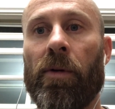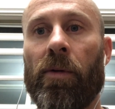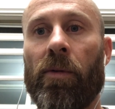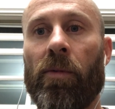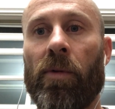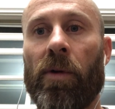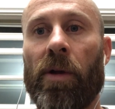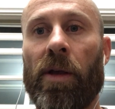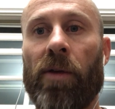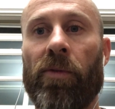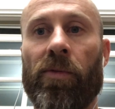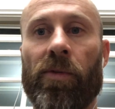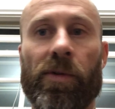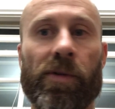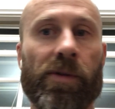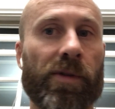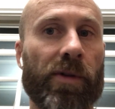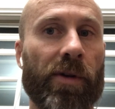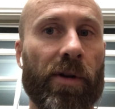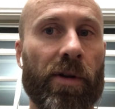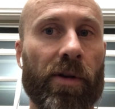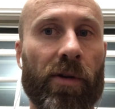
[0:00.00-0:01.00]
when I first
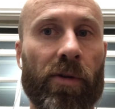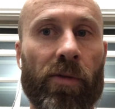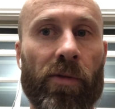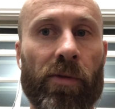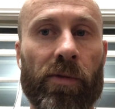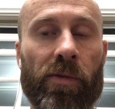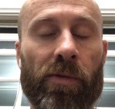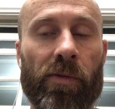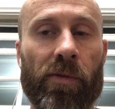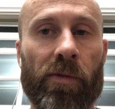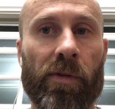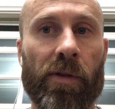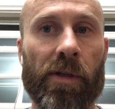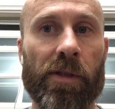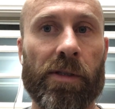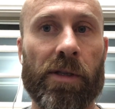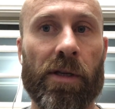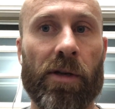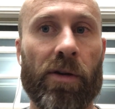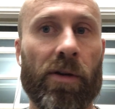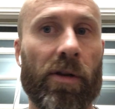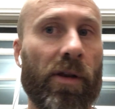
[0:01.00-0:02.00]
started going through
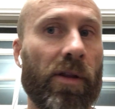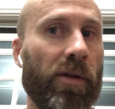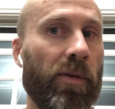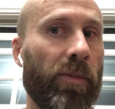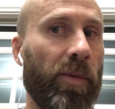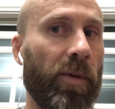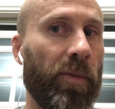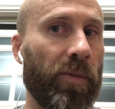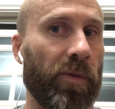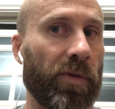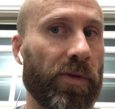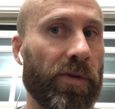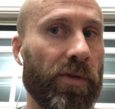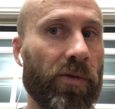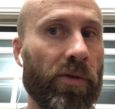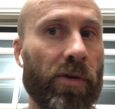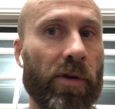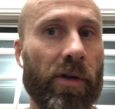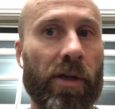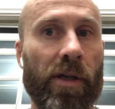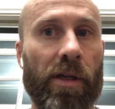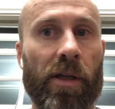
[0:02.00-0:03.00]
this, hearing other people's
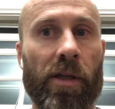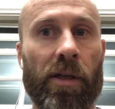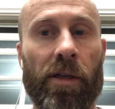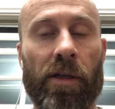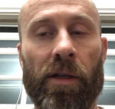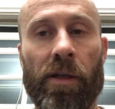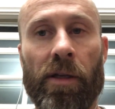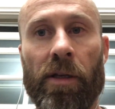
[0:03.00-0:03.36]
story and